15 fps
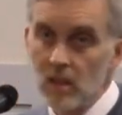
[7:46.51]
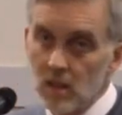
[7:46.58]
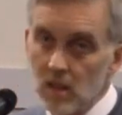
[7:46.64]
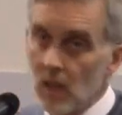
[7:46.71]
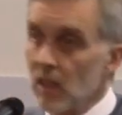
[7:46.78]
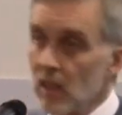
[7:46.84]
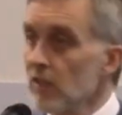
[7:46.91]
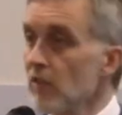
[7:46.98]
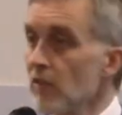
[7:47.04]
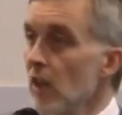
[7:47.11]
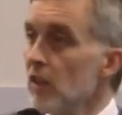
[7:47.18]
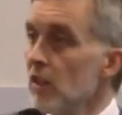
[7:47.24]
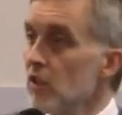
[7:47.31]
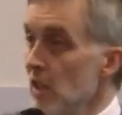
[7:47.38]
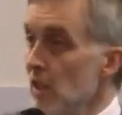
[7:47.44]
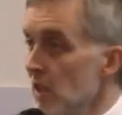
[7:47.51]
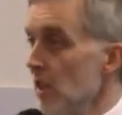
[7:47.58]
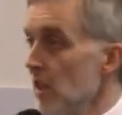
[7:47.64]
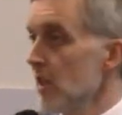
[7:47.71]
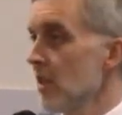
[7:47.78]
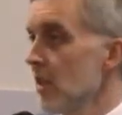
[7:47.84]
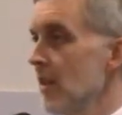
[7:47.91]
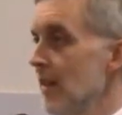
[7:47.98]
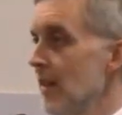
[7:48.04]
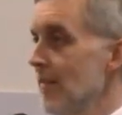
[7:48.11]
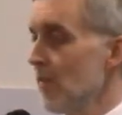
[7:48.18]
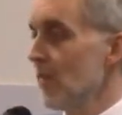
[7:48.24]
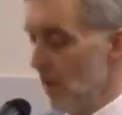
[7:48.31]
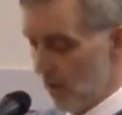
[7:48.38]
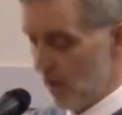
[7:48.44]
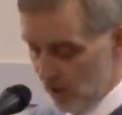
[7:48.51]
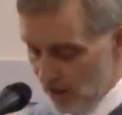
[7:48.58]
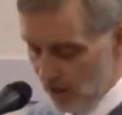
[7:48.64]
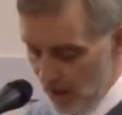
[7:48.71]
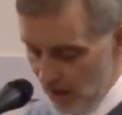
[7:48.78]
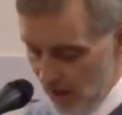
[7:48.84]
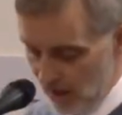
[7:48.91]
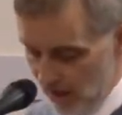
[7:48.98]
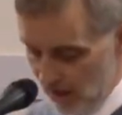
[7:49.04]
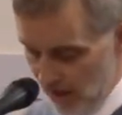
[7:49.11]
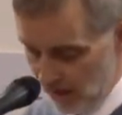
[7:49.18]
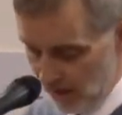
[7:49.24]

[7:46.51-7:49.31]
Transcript: and starting to follow Jesus's instead.